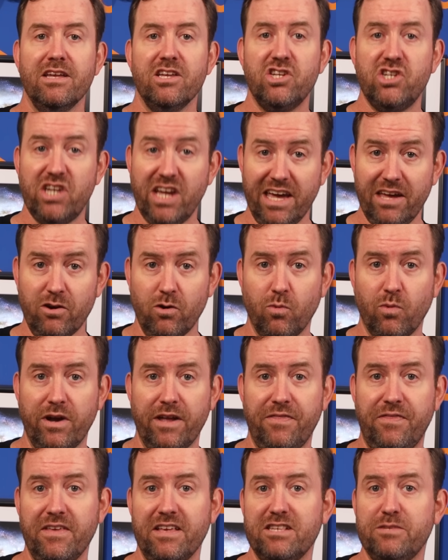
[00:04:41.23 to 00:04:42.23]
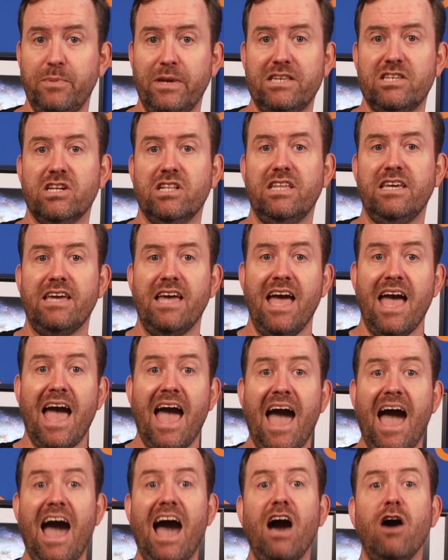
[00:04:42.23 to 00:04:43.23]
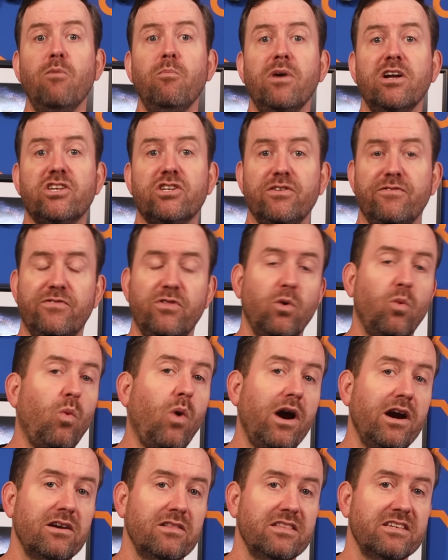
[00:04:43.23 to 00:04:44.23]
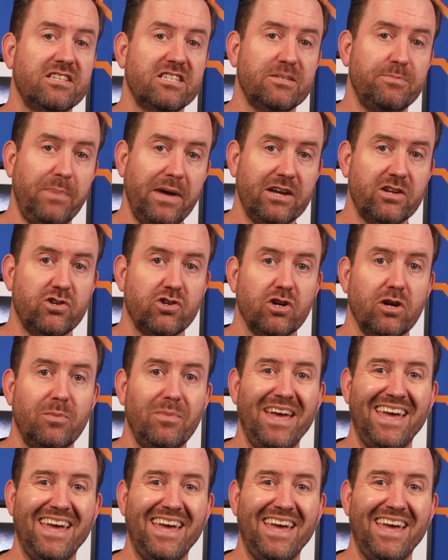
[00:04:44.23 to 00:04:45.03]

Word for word: Channel width is basically how much of the wireless spectrum